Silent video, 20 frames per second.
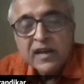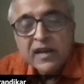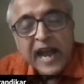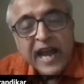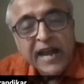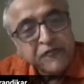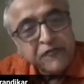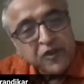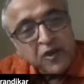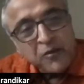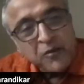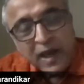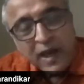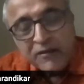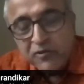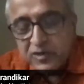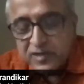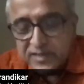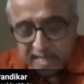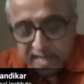right from, I
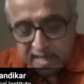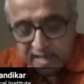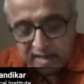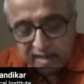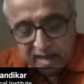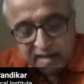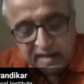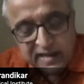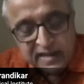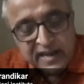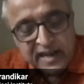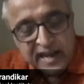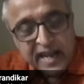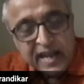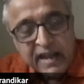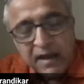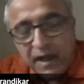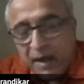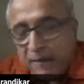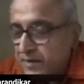would say, undergrad,
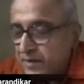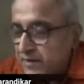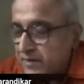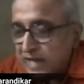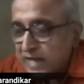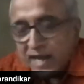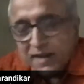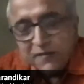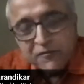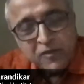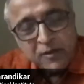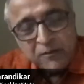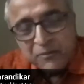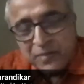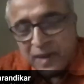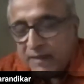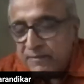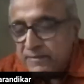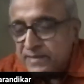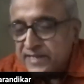I mean, right from
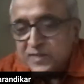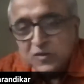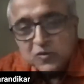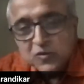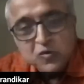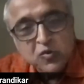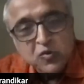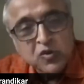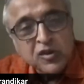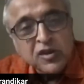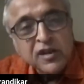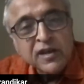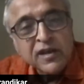primary school